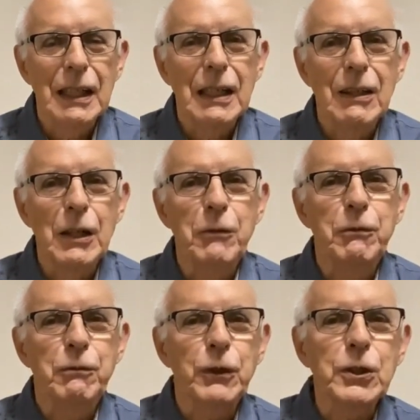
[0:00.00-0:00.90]
The
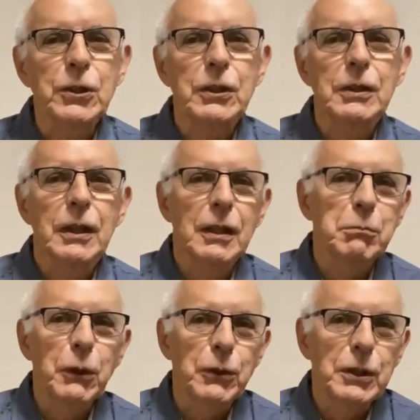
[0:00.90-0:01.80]
first uh,
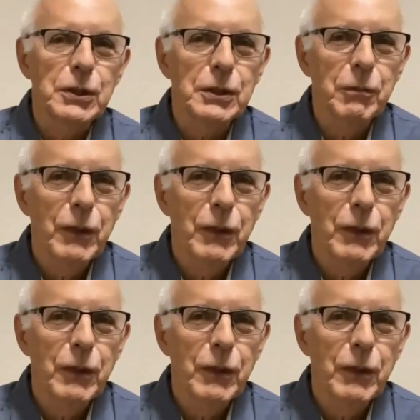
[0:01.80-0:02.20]
bonus